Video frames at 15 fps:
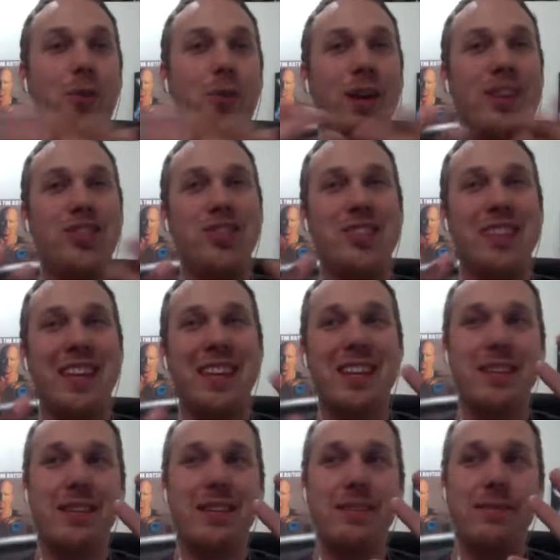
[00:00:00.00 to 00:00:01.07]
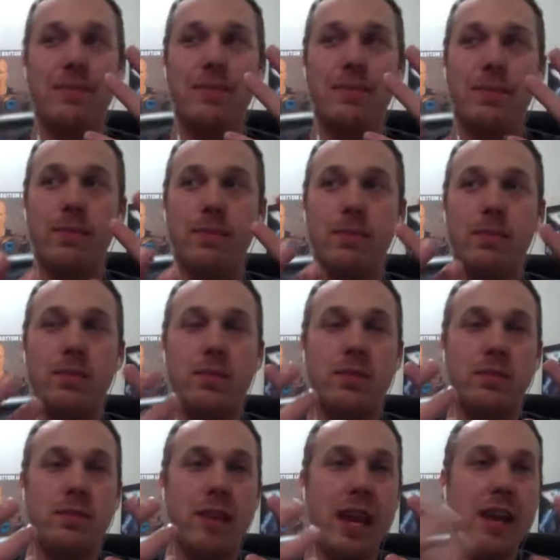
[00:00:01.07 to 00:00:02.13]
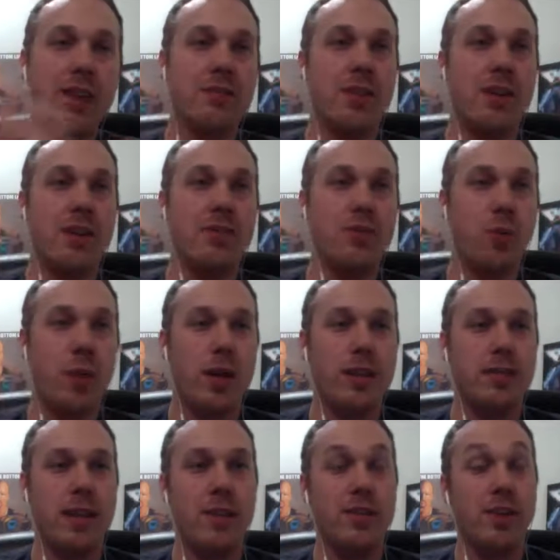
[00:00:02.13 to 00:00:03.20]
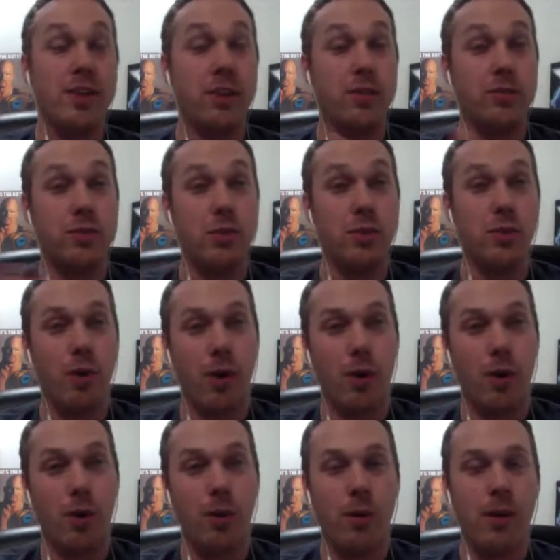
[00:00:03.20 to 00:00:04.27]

it's just like Taker's lost twice now. He's gonna lose 2 in a row.